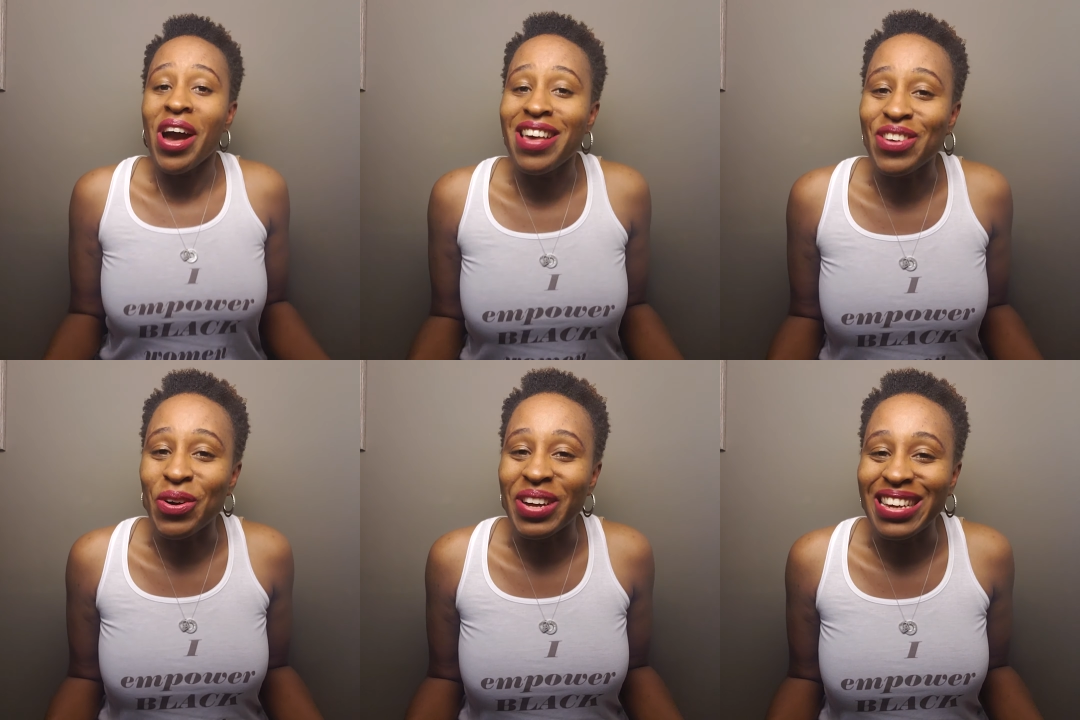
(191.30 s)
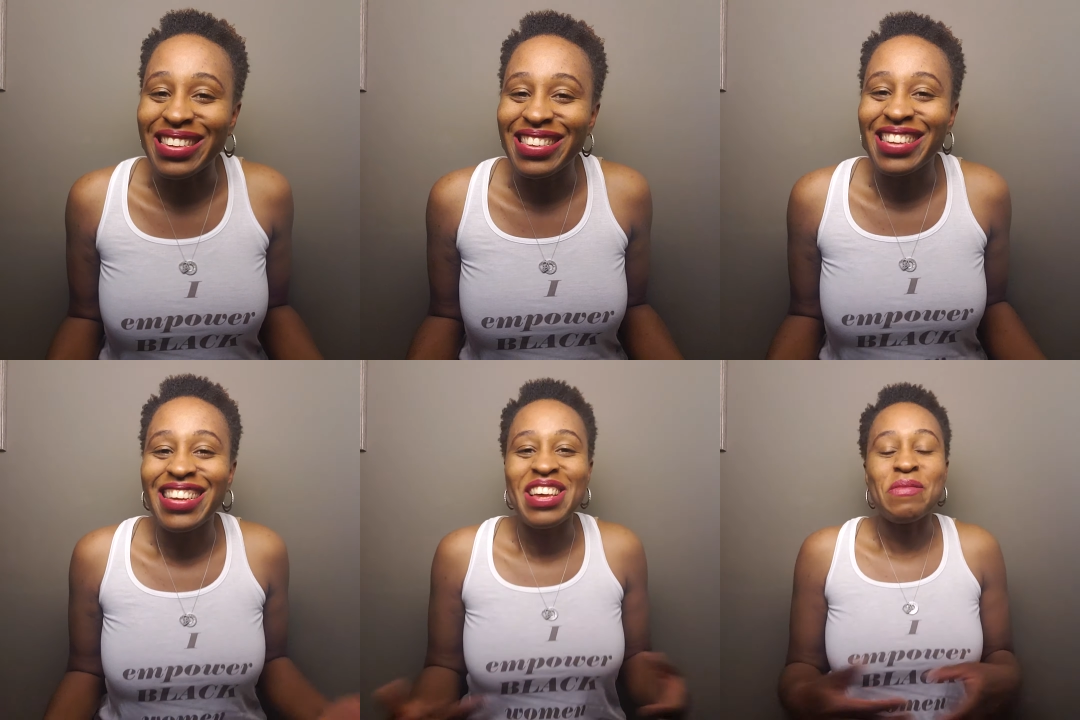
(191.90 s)
As always.
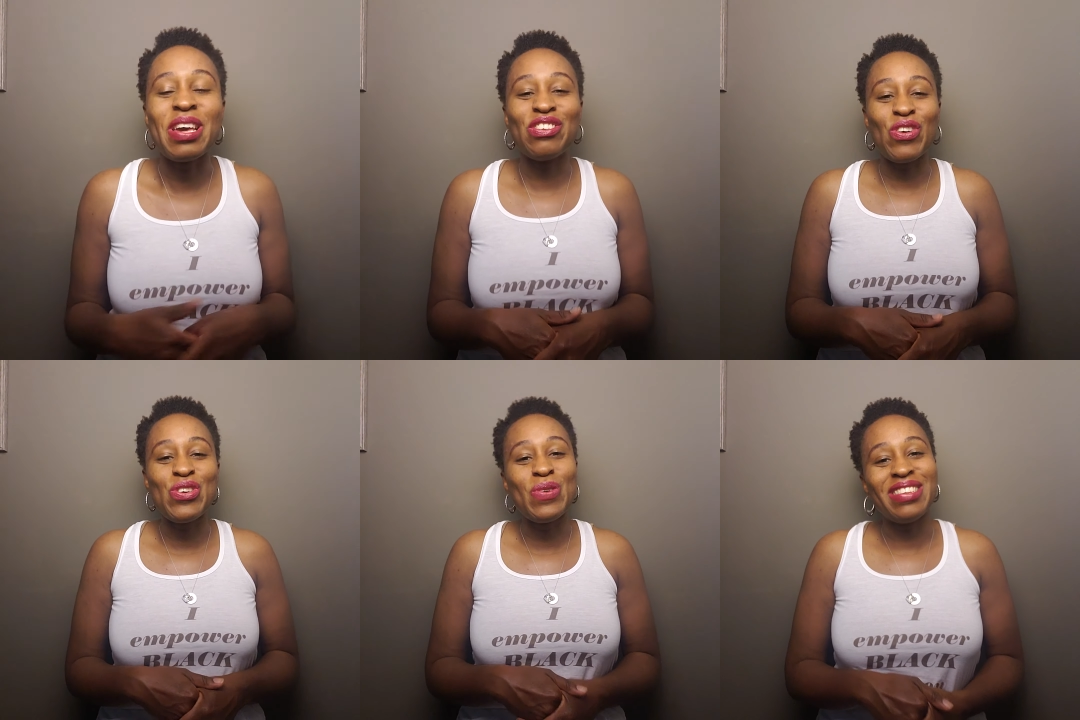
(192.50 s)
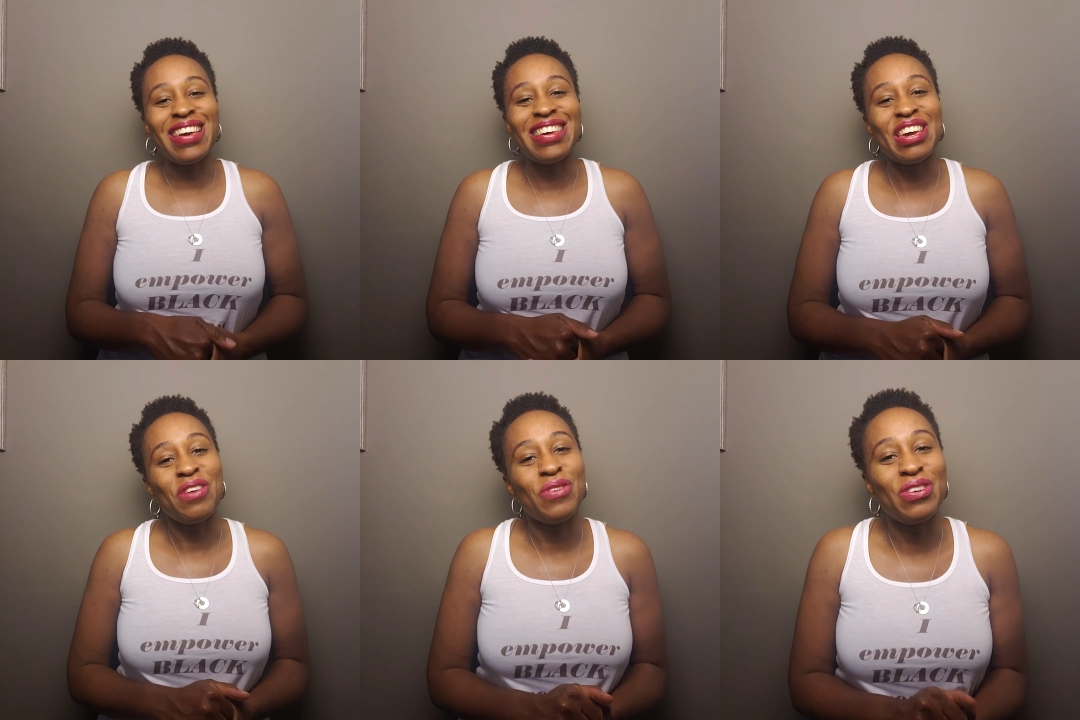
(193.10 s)
Make sure you are taking
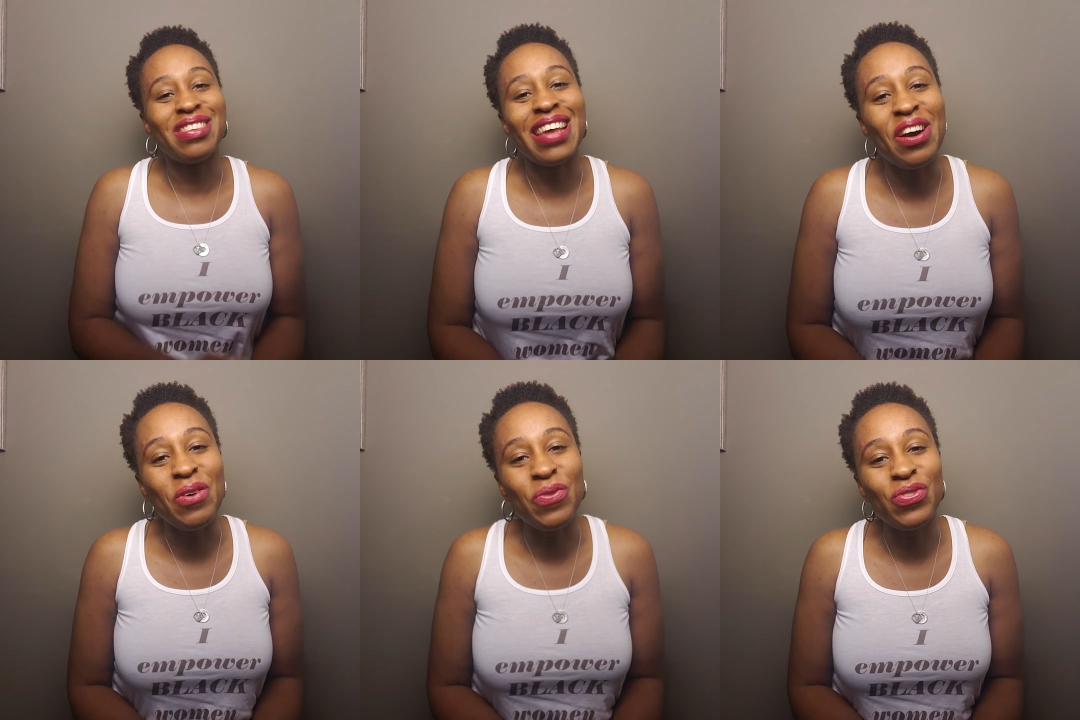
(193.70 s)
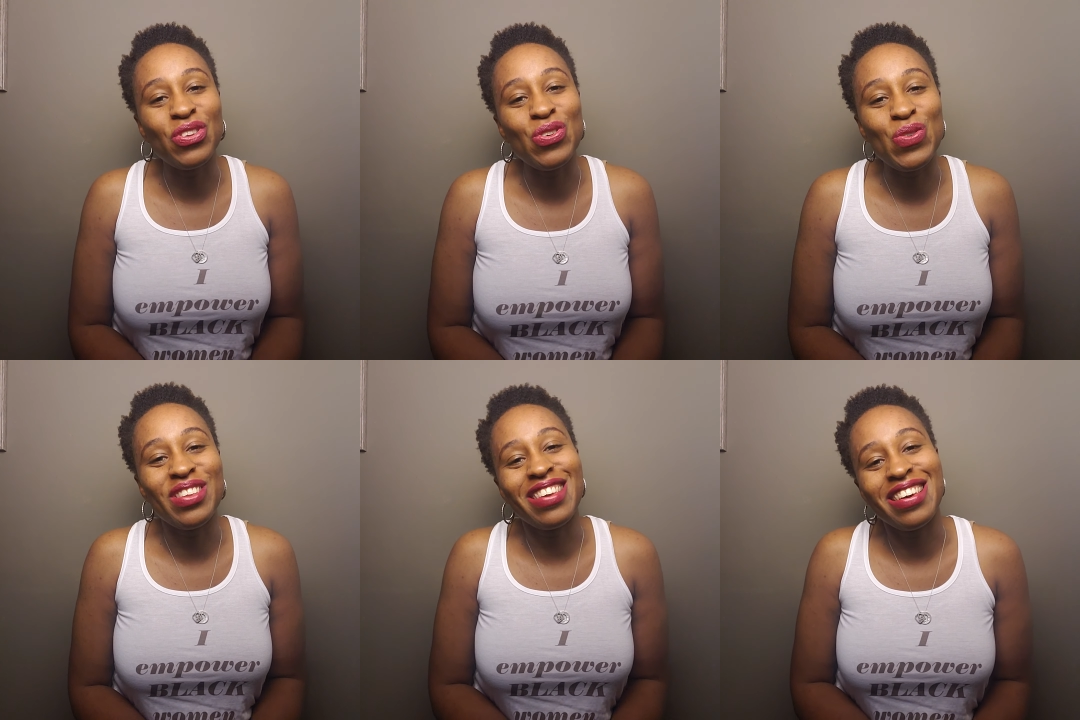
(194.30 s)
care of yourself so you
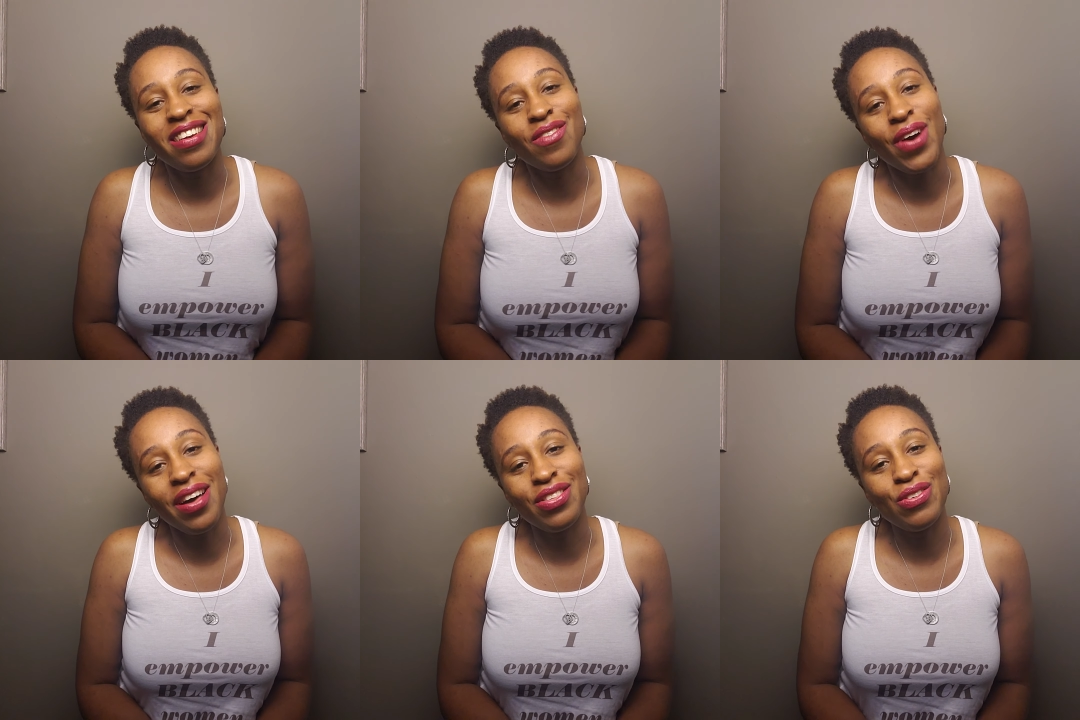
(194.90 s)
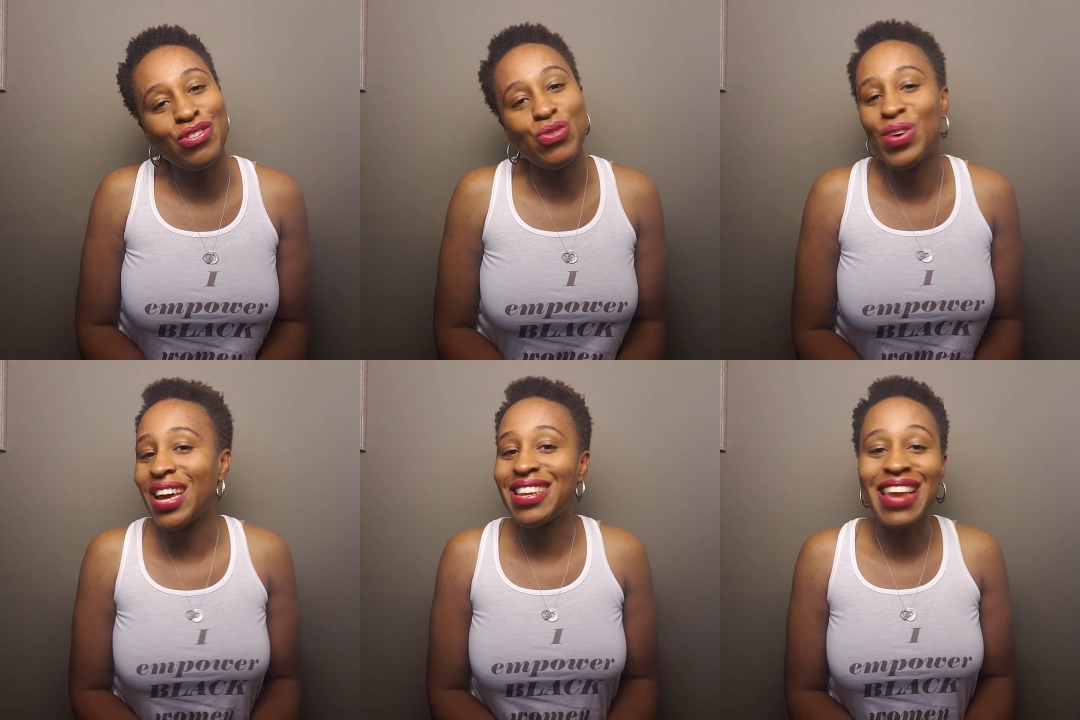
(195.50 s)
can take care of others. You
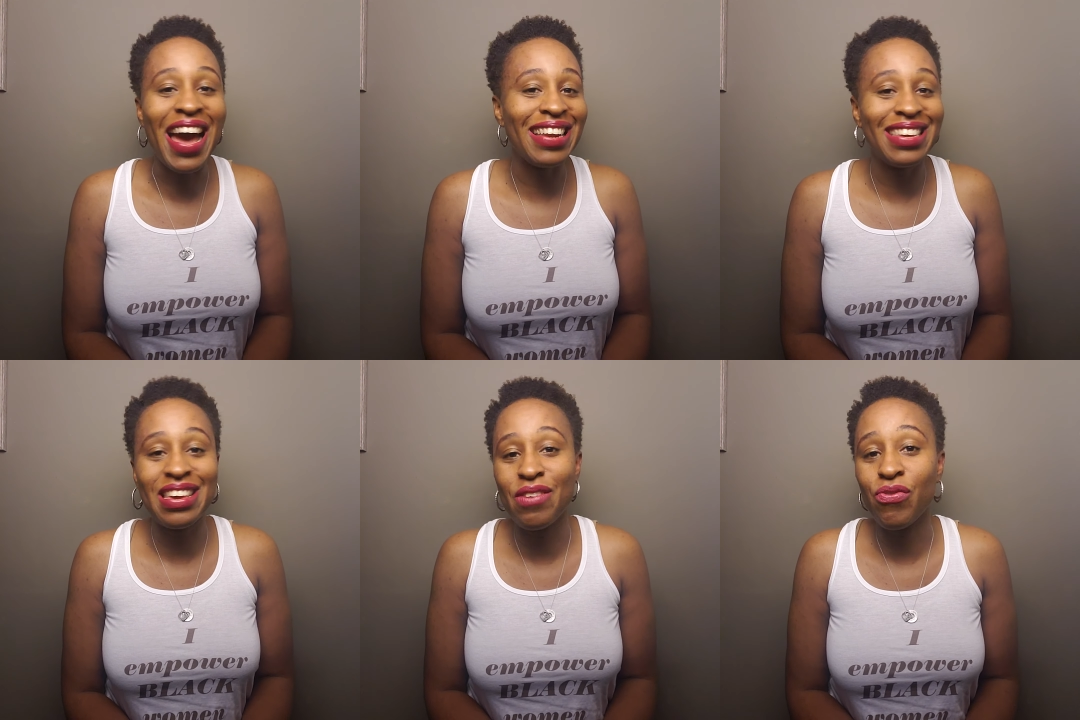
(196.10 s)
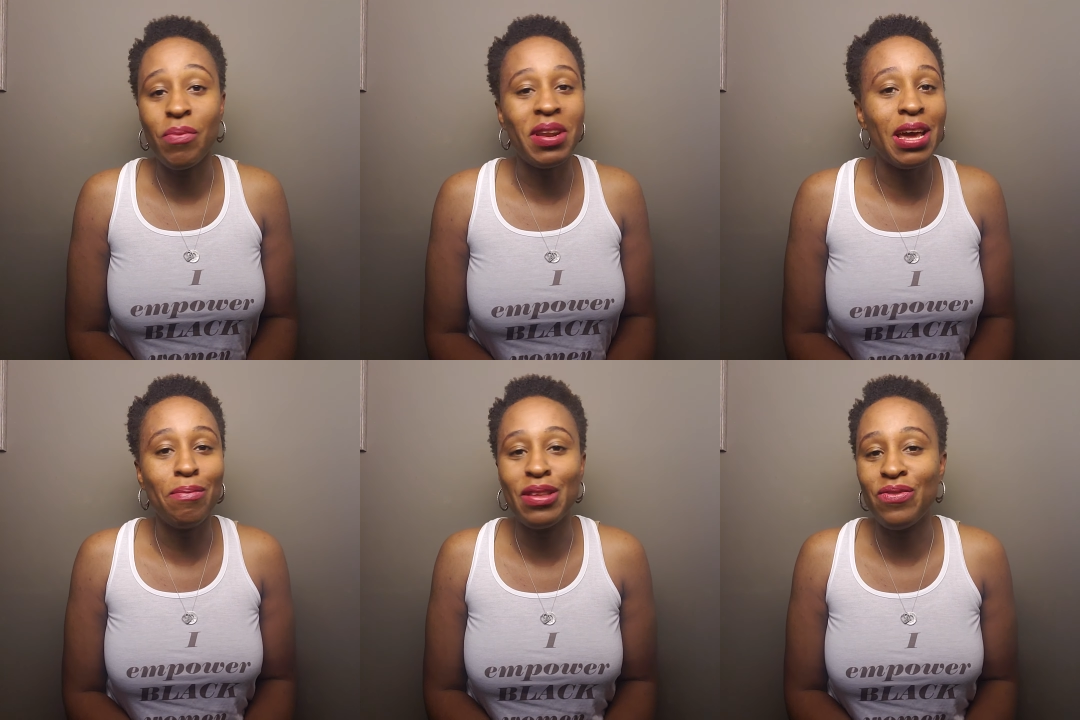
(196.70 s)
cannot give from an
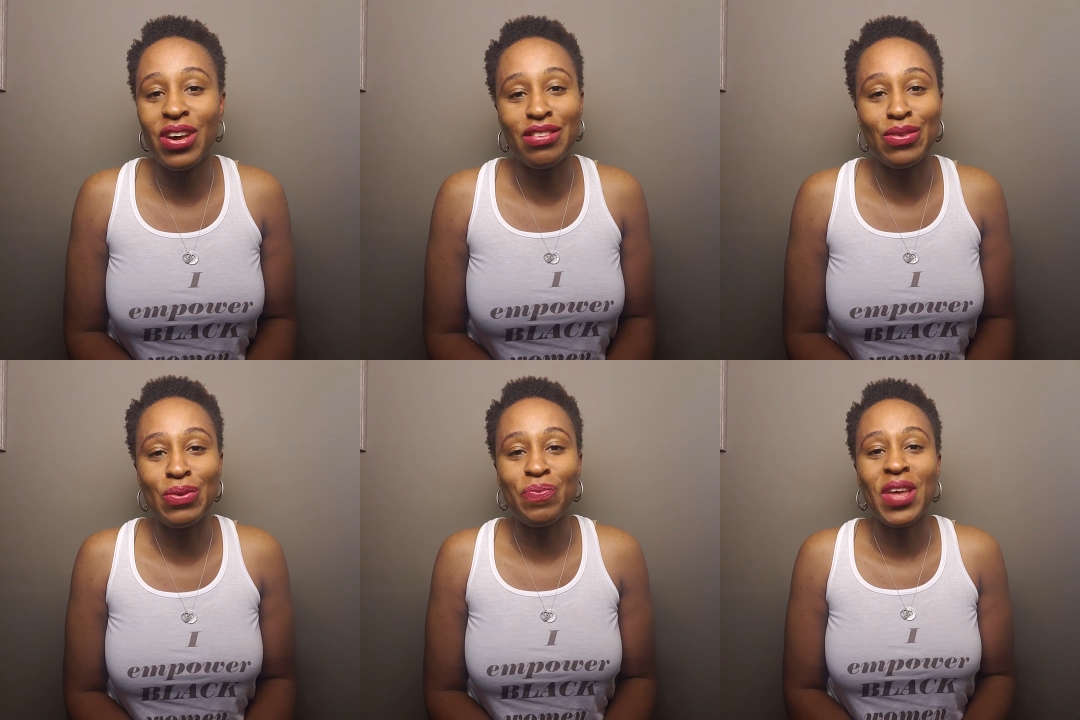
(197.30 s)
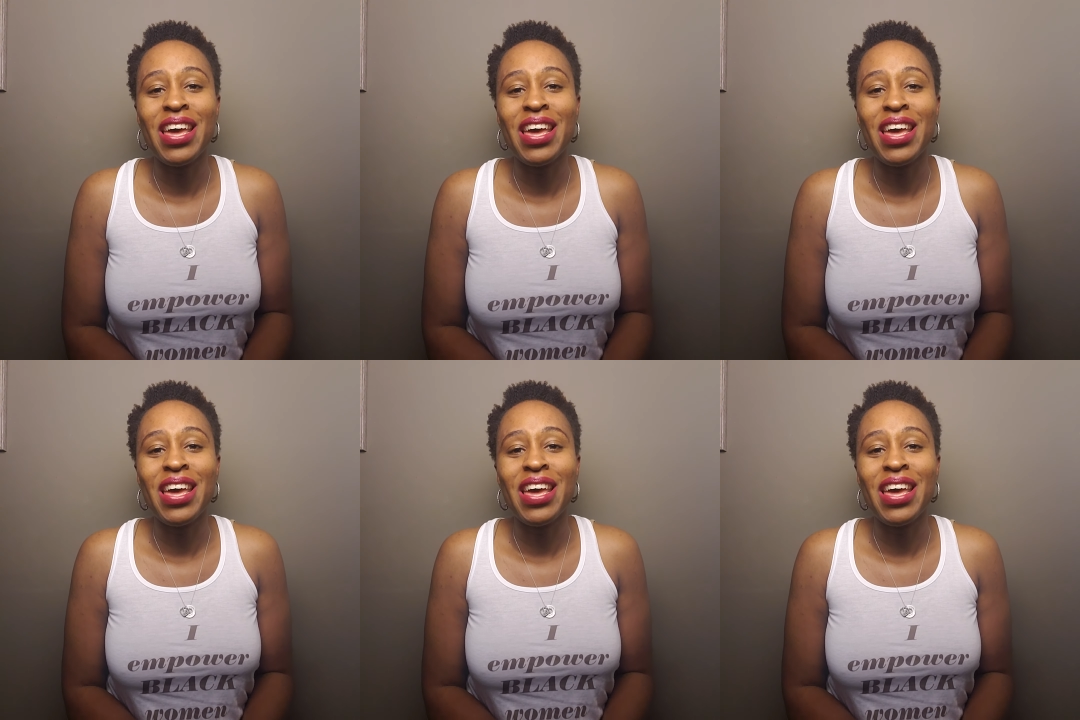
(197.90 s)
empty vessel.